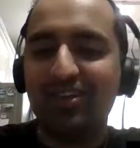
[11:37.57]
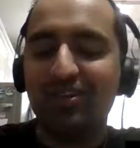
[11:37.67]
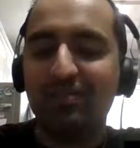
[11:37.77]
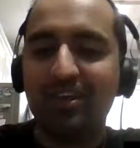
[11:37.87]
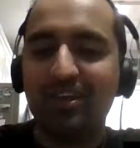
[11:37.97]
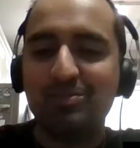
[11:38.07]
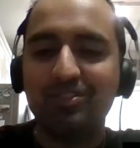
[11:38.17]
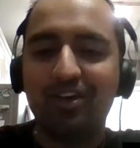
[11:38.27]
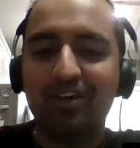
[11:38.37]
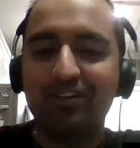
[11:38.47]
the best
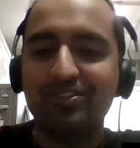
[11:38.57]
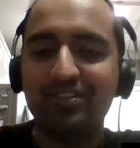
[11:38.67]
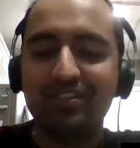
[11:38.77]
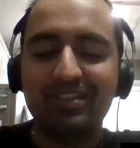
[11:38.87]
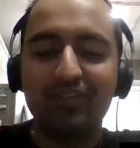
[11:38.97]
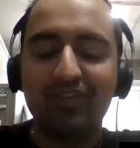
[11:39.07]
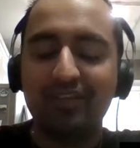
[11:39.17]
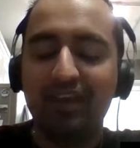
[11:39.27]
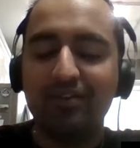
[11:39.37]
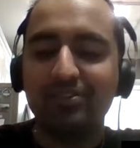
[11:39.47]
McDonald's in a town of
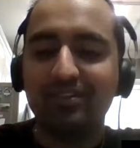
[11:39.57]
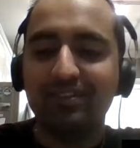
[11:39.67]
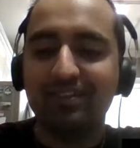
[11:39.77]
8,000.